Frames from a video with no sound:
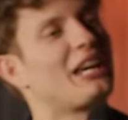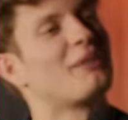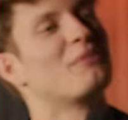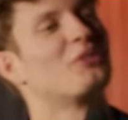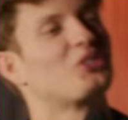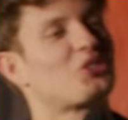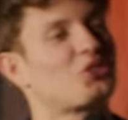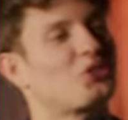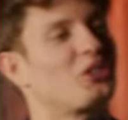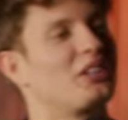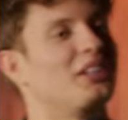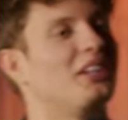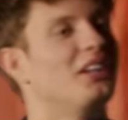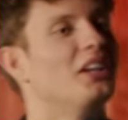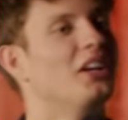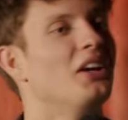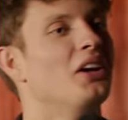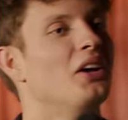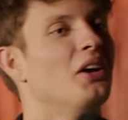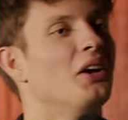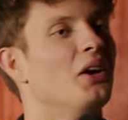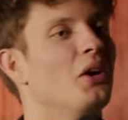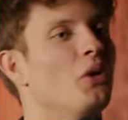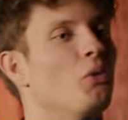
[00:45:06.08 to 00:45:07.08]
chemistry
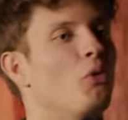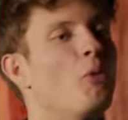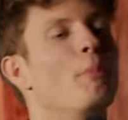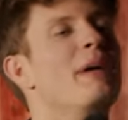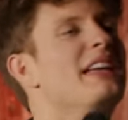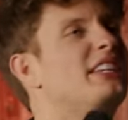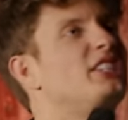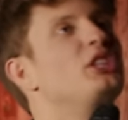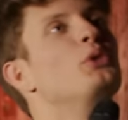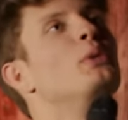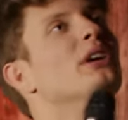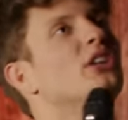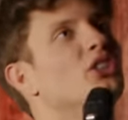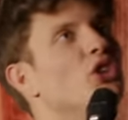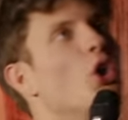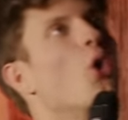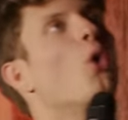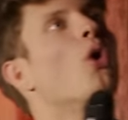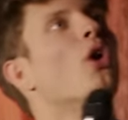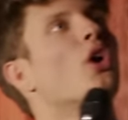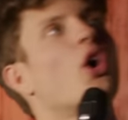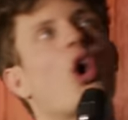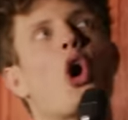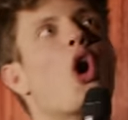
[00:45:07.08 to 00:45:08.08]
will make you
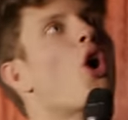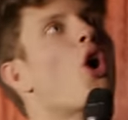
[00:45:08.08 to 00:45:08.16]
ignore